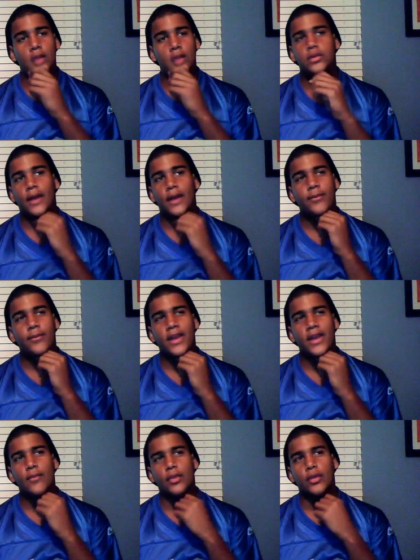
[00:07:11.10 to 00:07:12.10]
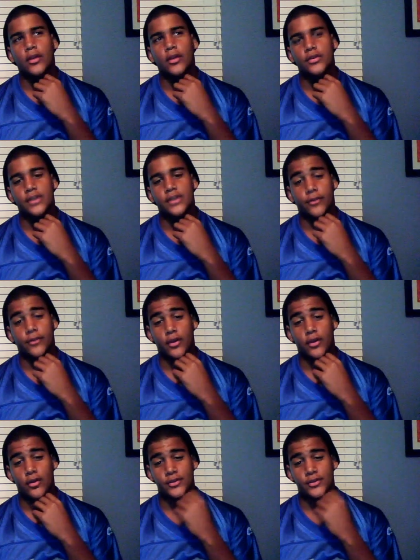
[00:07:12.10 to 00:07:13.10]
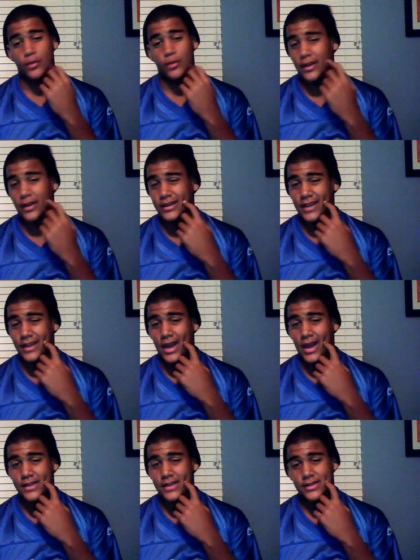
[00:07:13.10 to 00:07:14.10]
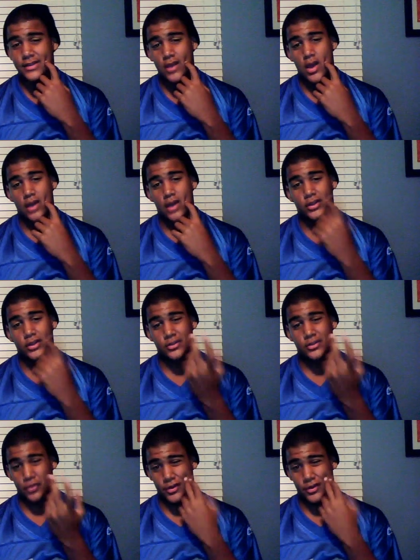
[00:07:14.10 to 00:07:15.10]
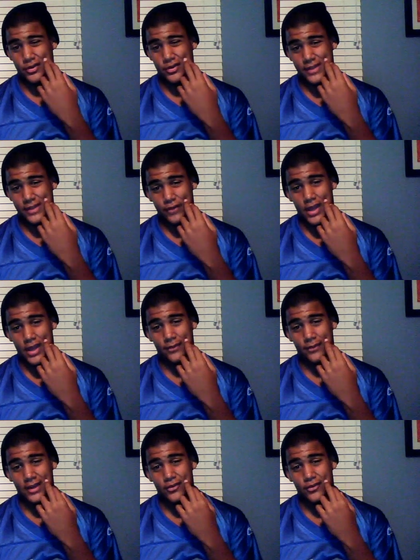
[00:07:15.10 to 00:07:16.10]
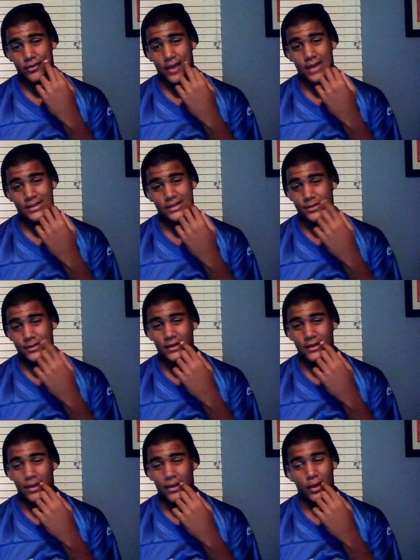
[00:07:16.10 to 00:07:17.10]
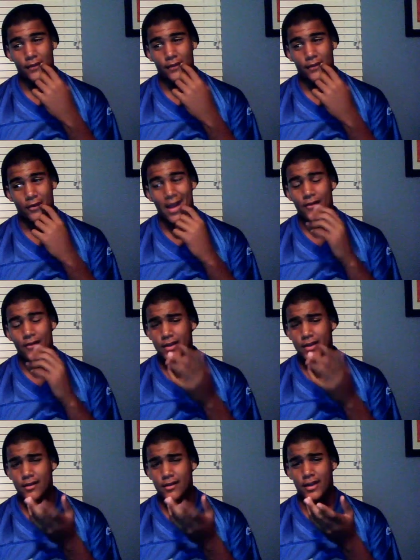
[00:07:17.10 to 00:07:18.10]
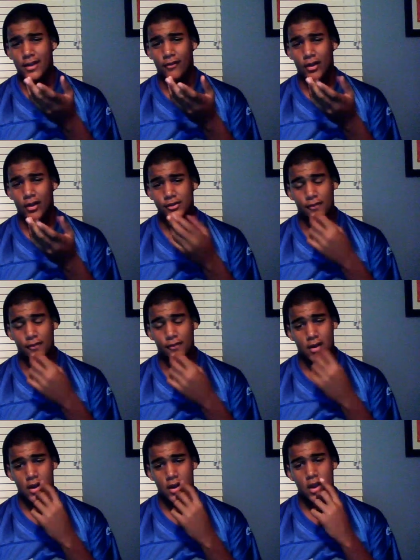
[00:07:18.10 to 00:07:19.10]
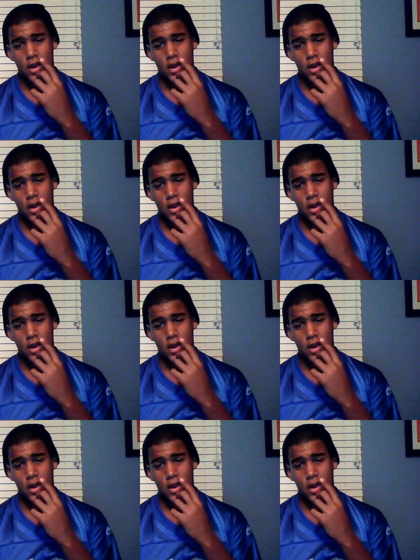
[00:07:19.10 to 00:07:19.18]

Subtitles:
I became really close-knit with the girls more than I did guys. I talked to more of the girls after camp than I do guys. It's been that way for every year that I've gone so far.